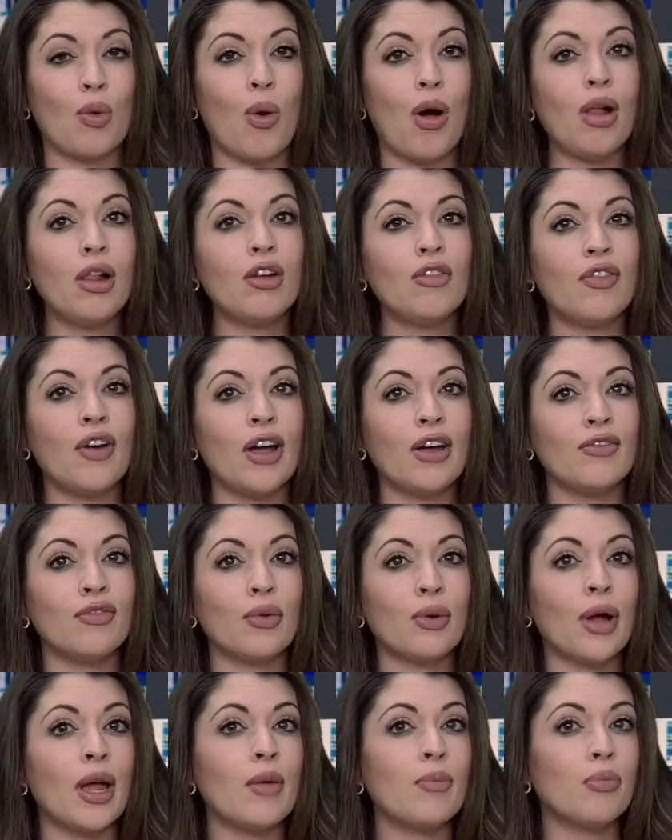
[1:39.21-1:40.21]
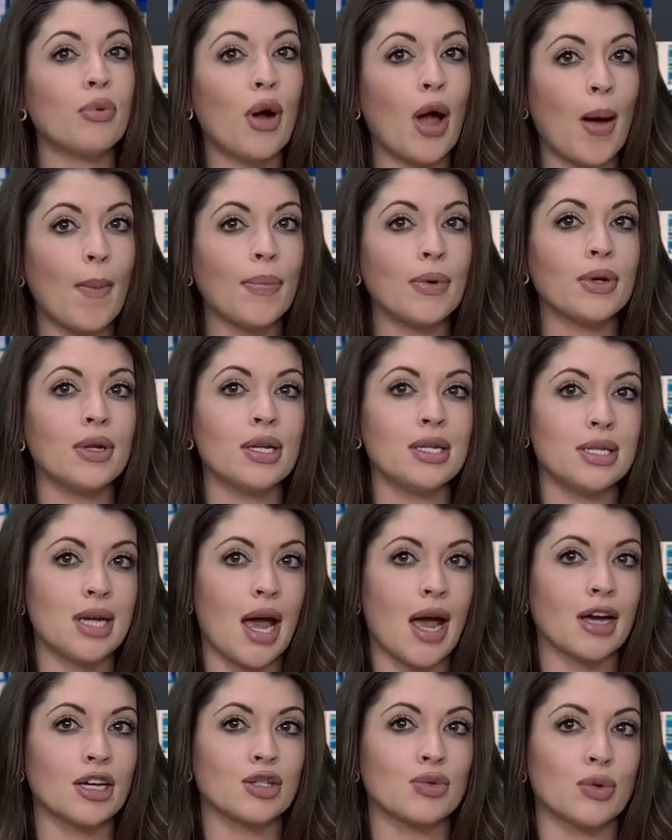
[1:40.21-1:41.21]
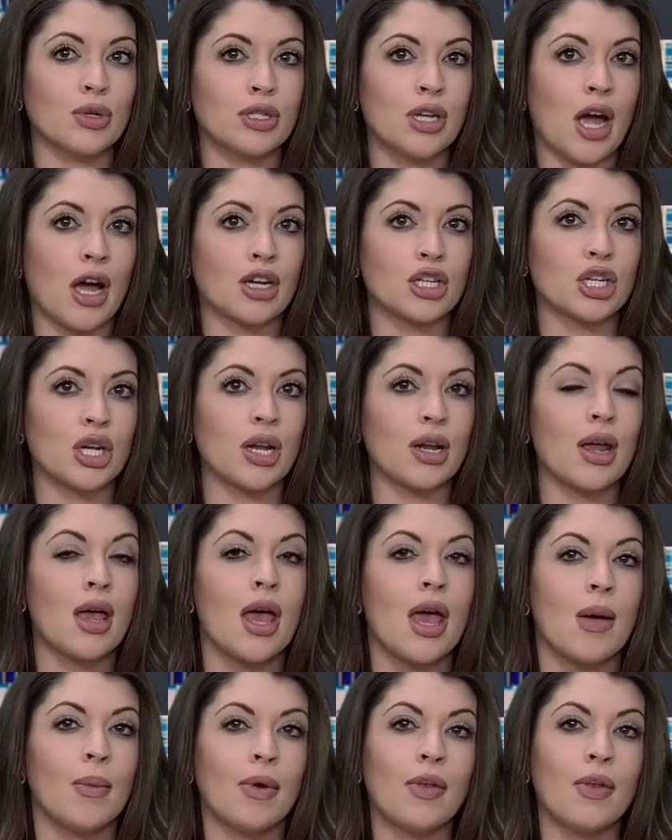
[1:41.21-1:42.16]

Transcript: qualify for a property tax reduction,